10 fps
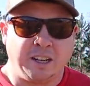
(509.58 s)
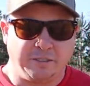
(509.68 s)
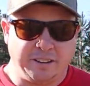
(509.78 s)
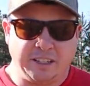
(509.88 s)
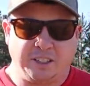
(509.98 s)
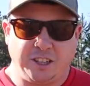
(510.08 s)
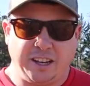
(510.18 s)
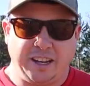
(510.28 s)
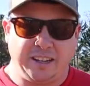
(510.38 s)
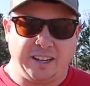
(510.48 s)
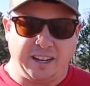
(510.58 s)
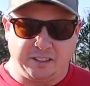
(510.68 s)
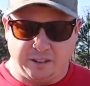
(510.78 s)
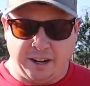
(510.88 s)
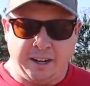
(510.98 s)
on that Chilean
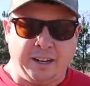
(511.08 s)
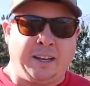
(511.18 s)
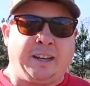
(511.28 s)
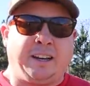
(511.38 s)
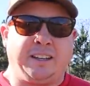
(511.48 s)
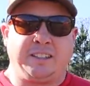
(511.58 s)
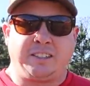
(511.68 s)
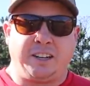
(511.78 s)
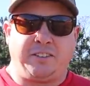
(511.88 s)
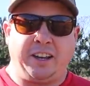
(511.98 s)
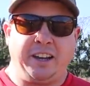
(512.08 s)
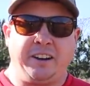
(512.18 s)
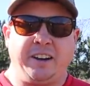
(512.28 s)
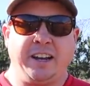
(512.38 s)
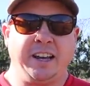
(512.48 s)
nitrate. Now this stuff
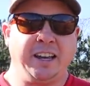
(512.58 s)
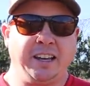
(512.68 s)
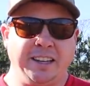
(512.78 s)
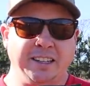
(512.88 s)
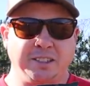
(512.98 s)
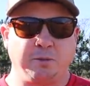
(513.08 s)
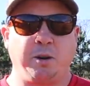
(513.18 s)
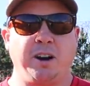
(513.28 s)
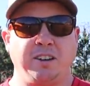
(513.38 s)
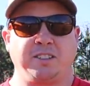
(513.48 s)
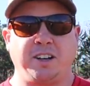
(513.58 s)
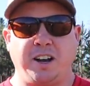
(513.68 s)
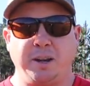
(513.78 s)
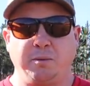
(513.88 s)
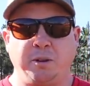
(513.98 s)
here is water
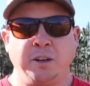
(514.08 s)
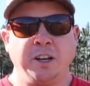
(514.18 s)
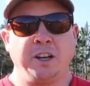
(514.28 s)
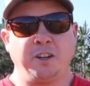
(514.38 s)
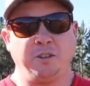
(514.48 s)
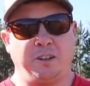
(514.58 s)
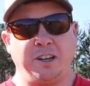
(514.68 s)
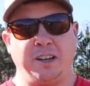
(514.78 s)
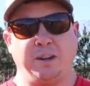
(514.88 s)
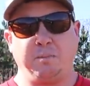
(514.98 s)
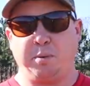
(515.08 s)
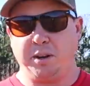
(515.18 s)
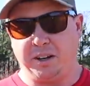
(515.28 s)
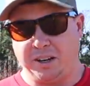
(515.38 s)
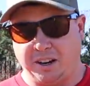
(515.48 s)
soluble. You can
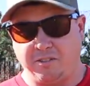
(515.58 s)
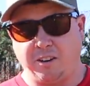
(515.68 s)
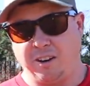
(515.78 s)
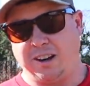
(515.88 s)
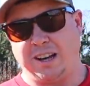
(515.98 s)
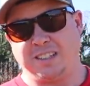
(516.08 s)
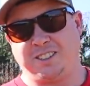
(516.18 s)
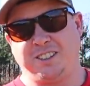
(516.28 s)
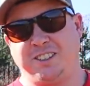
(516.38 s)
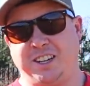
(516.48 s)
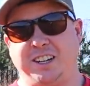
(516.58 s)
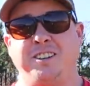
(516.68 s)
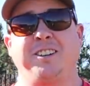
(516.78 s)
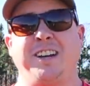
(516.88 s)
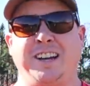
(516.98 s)
put it in our fertilizer
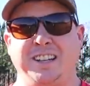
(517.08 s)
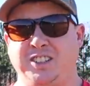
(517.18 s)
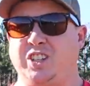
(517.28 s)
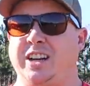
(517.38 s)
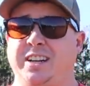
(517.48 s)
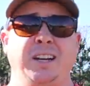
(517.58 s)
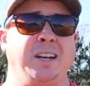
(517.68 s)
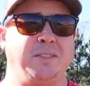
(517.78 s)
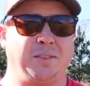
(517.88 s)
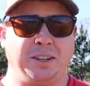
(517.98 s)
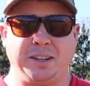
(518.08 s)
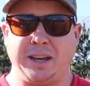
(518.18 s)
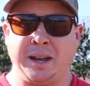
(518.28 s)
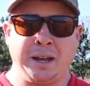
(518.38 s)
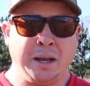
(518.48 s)
injector and inject it. I've done that